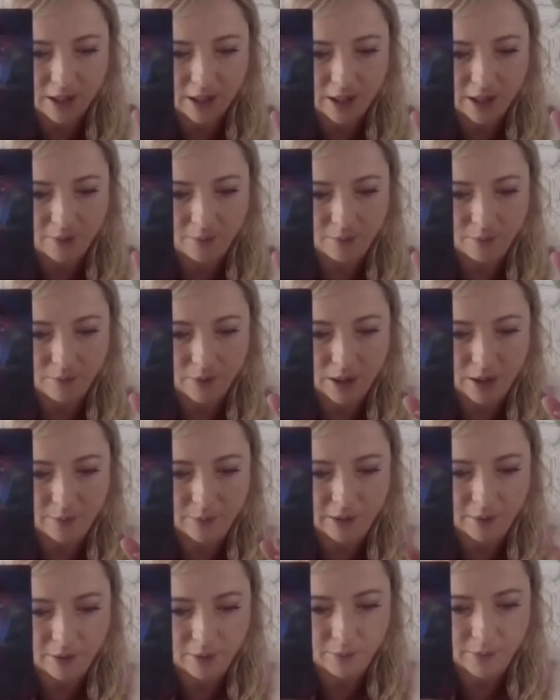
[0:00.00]

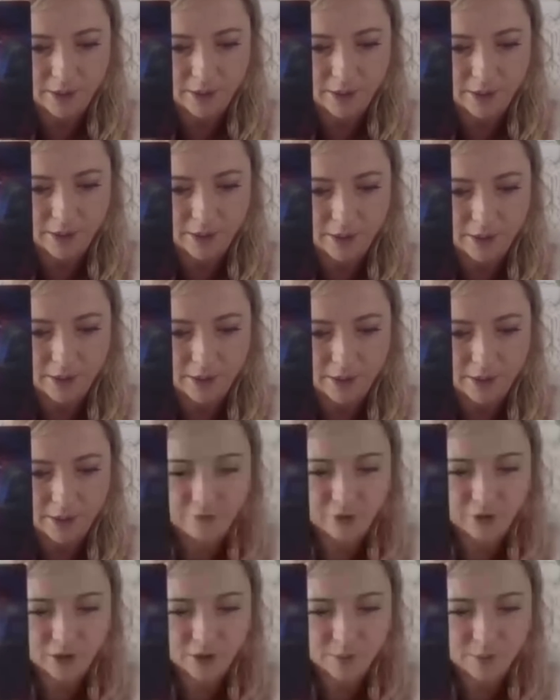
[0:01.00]
I'm coming back to that
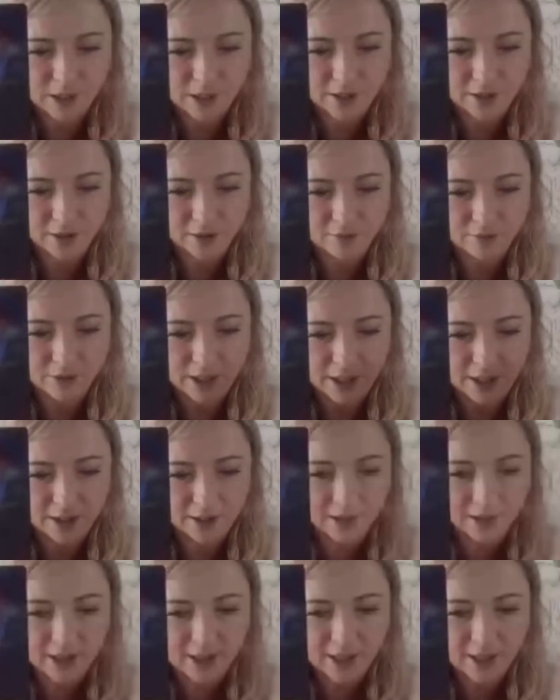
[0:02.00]
first part of the
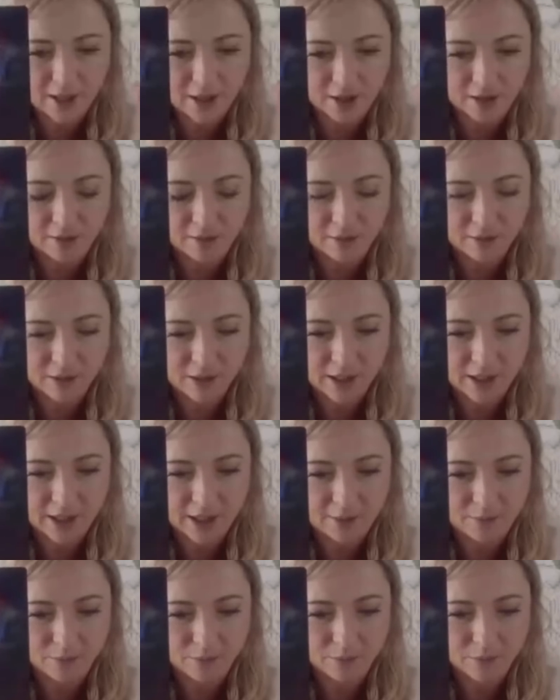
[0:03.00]
reading, the R
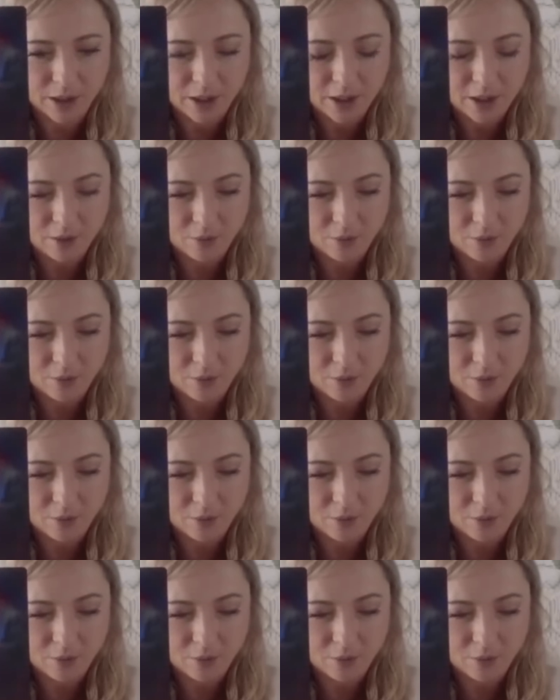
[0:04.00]
name,